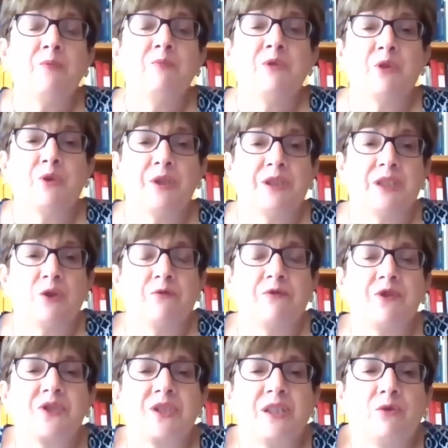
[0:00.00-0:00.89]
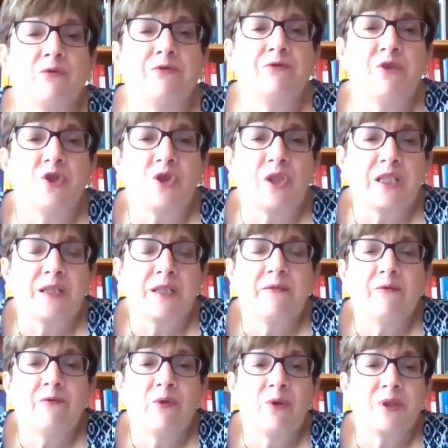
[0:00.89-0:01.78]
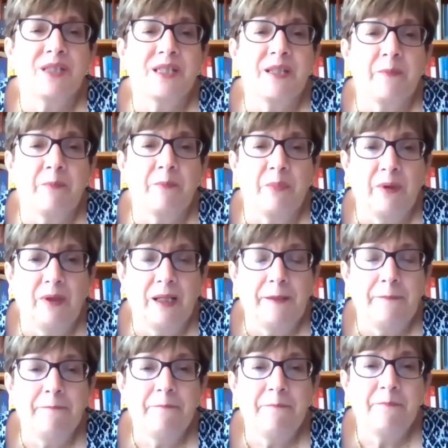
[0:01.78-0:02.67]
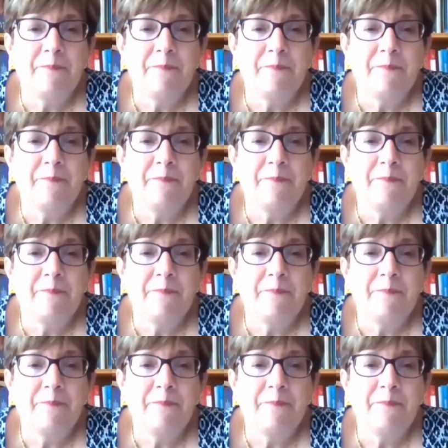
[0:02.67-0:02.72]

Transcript: immunity of state officials. For example,